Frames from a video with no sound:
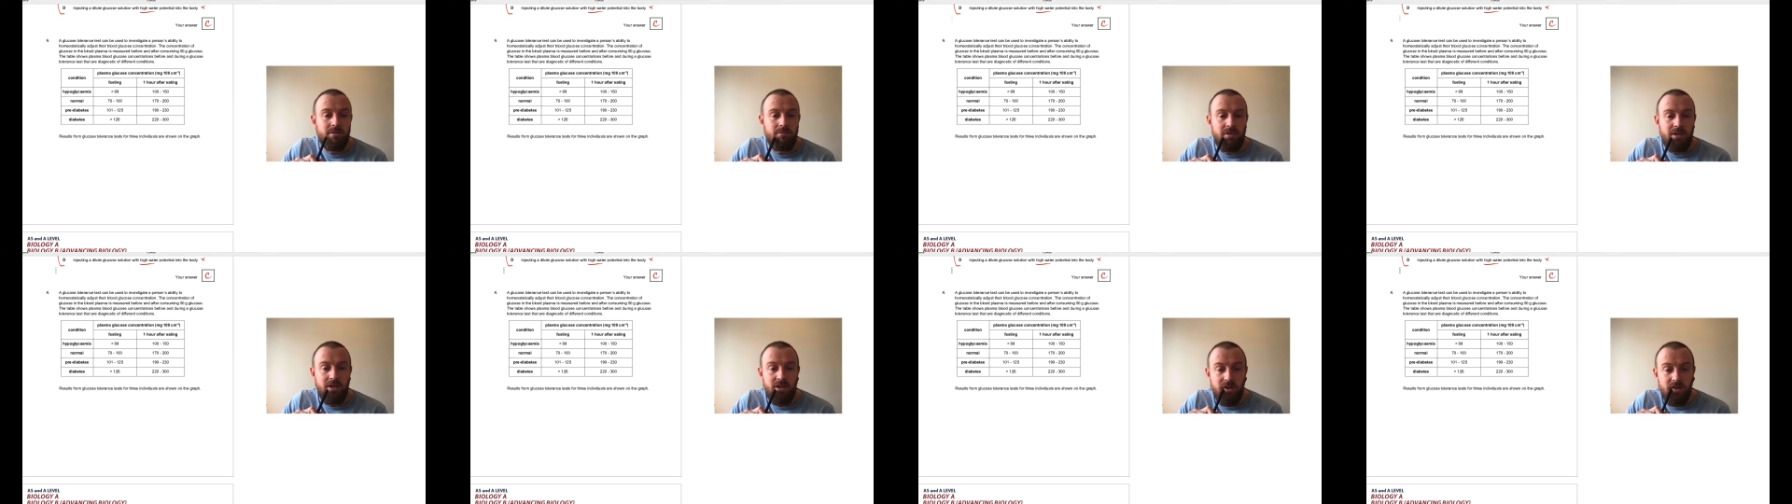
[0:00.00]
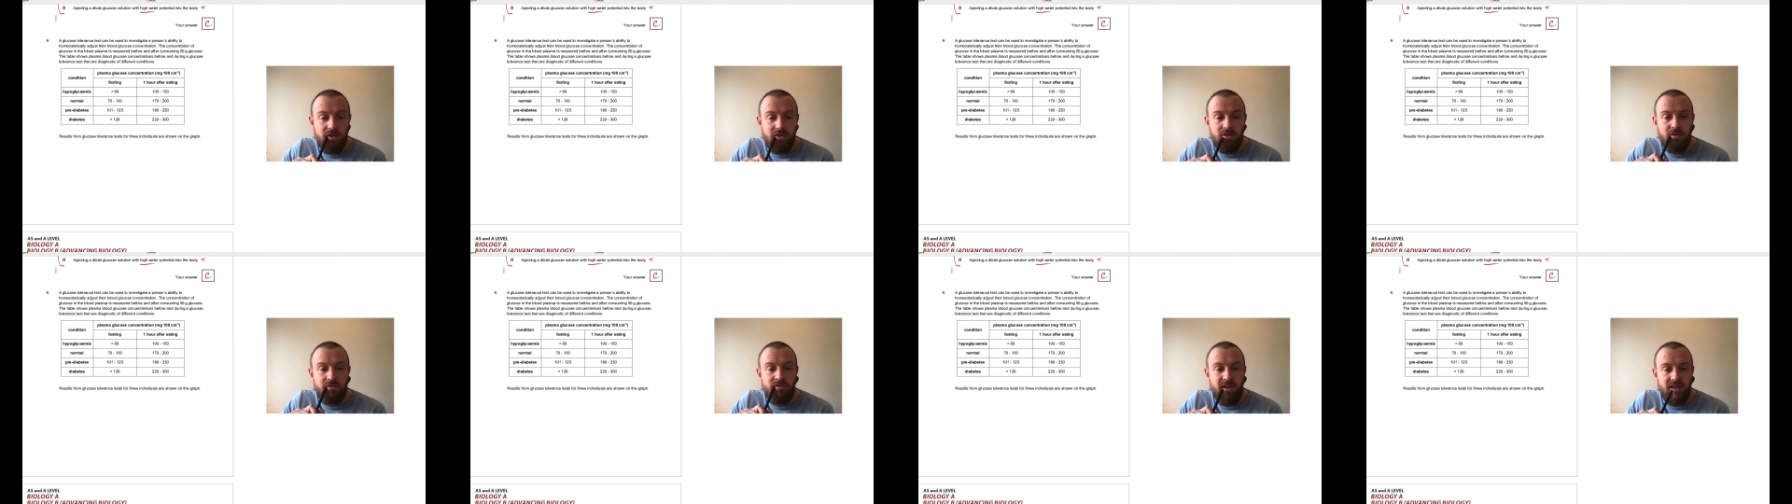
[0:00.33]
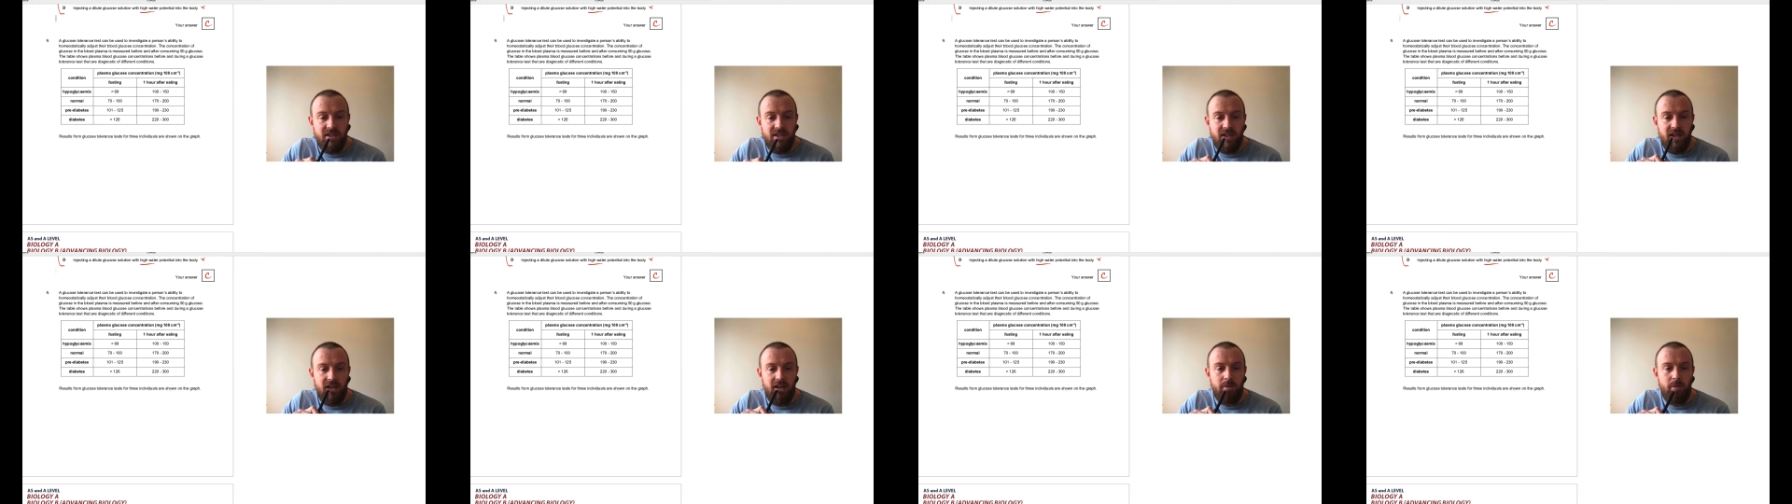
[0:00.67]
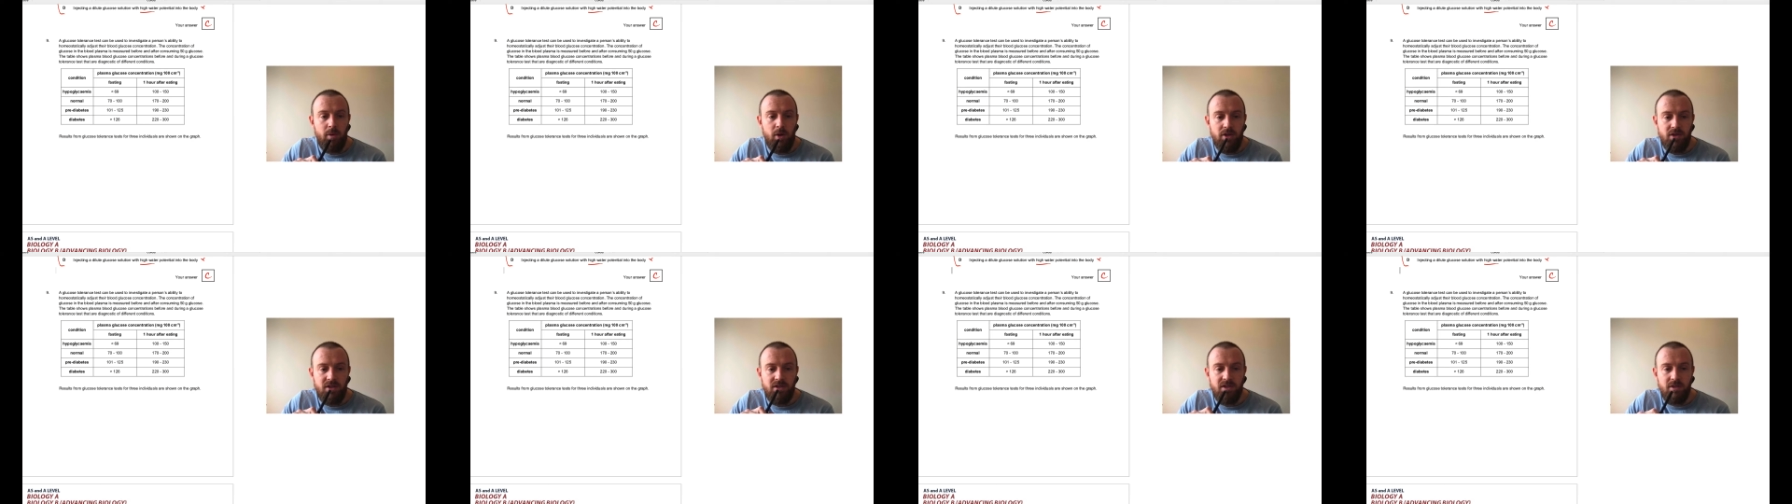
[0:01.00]
be used to investigate a
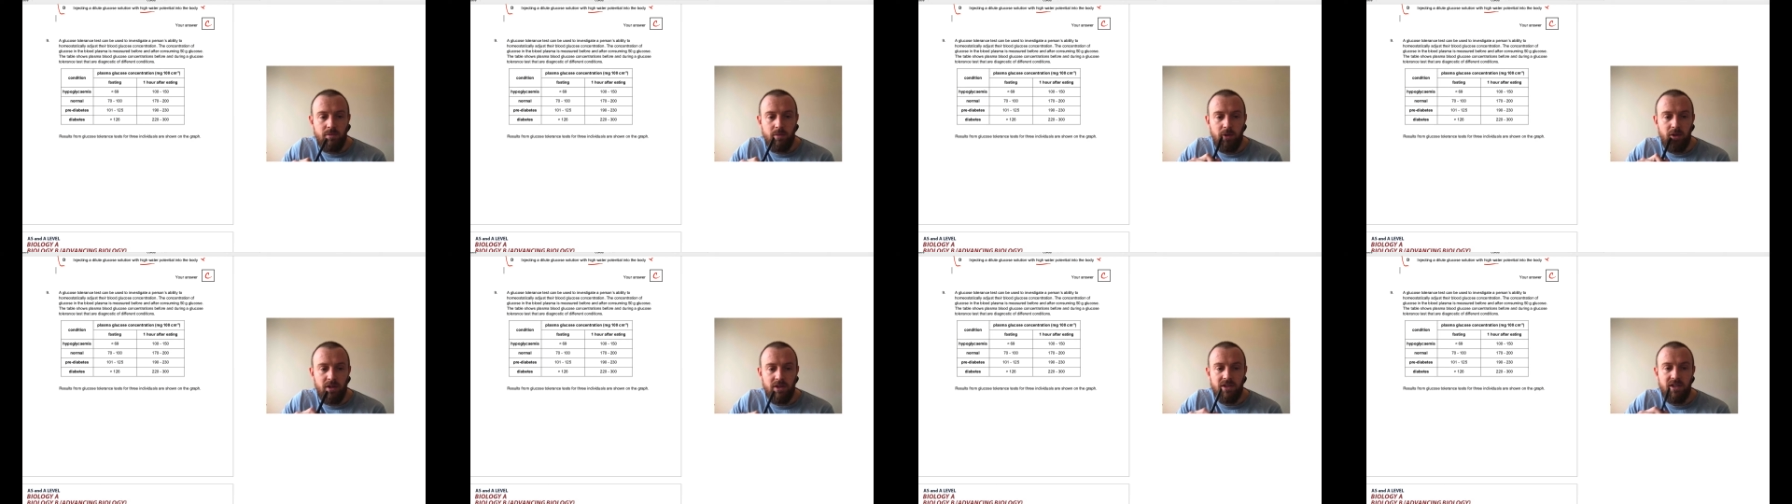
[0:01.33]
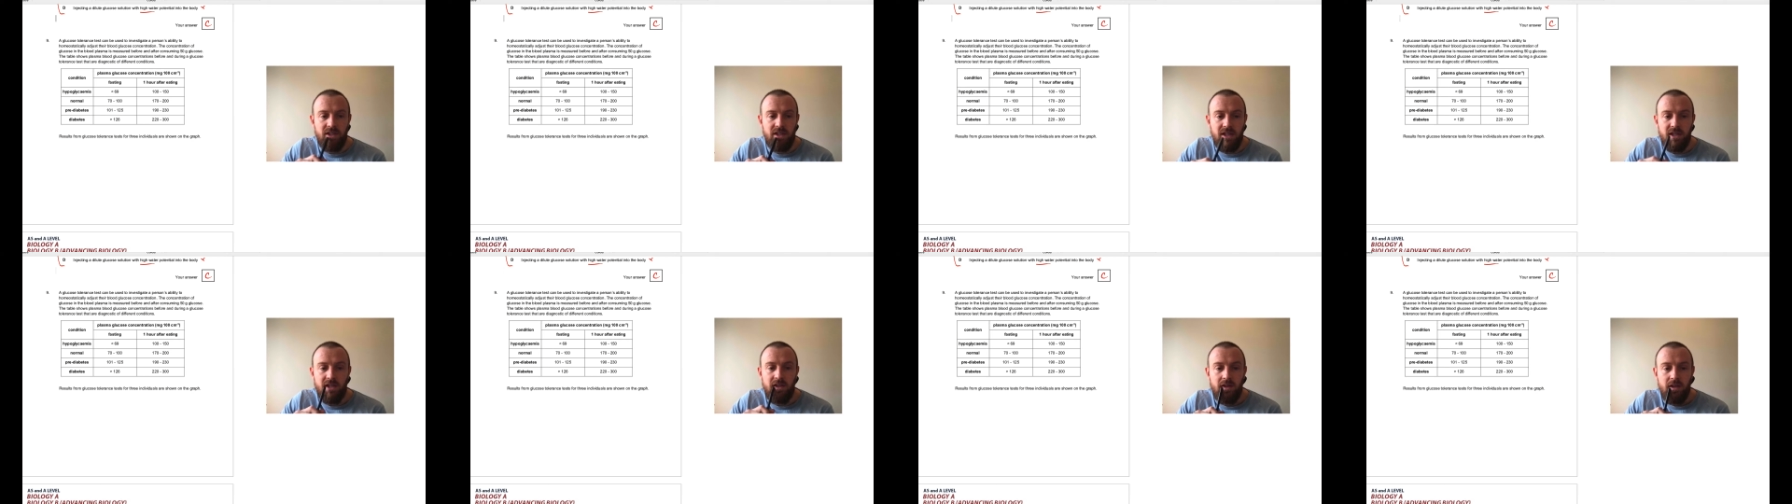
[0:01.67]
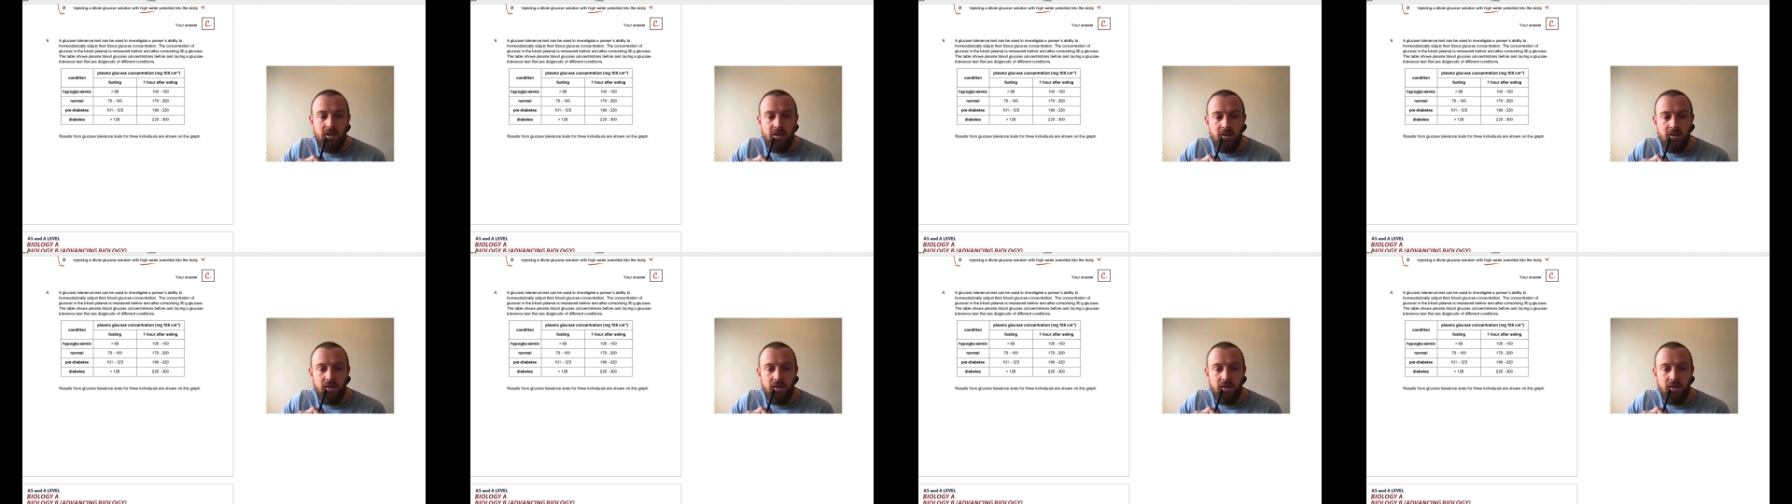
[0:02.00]
person's ability